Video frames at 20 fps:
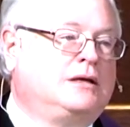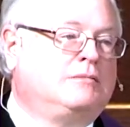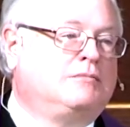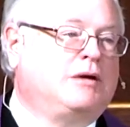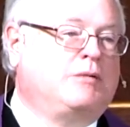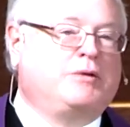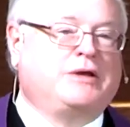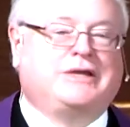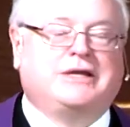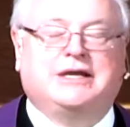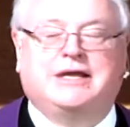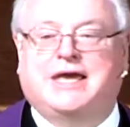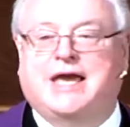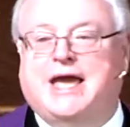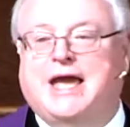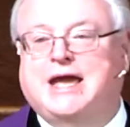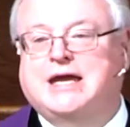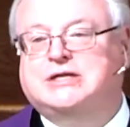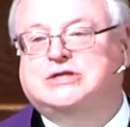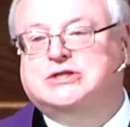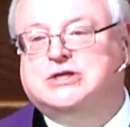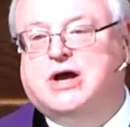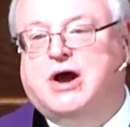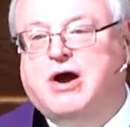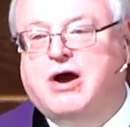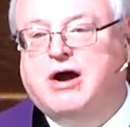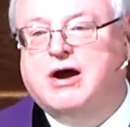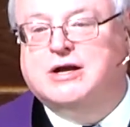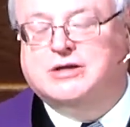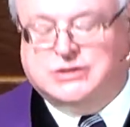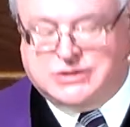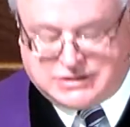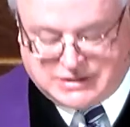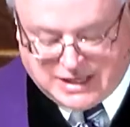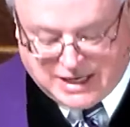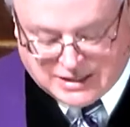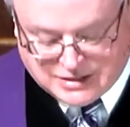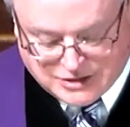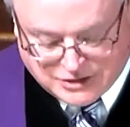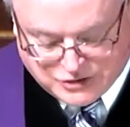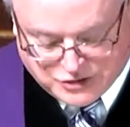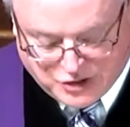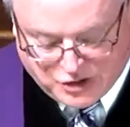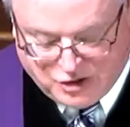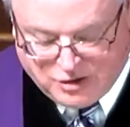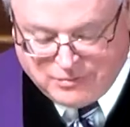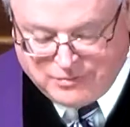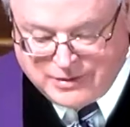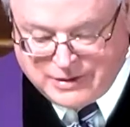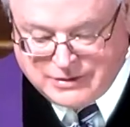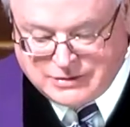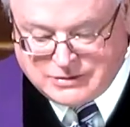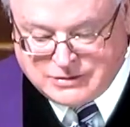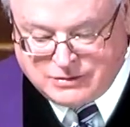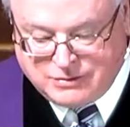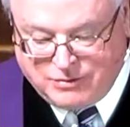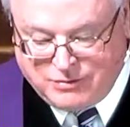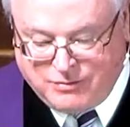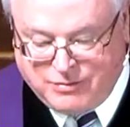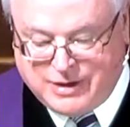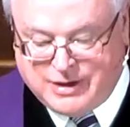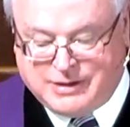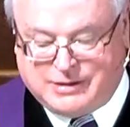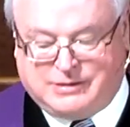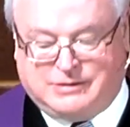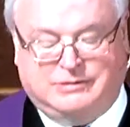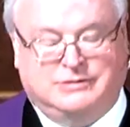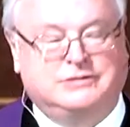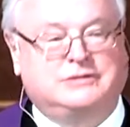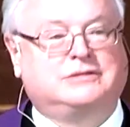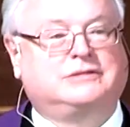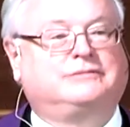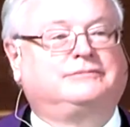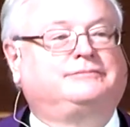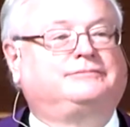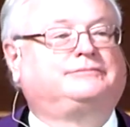but with engaged hearts and determined wills.